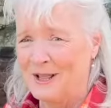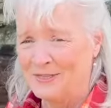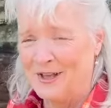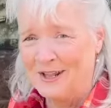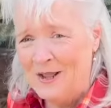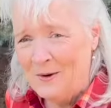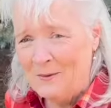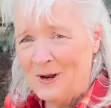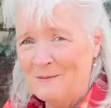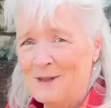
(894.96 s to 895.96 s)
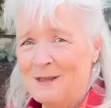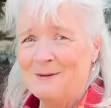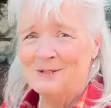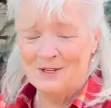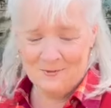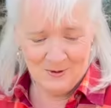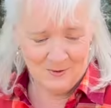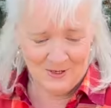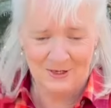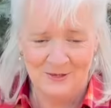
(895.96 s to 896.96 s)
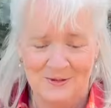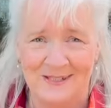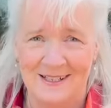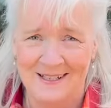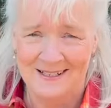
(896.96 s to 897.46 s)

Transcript: I thought, well, maybe she, we want to use this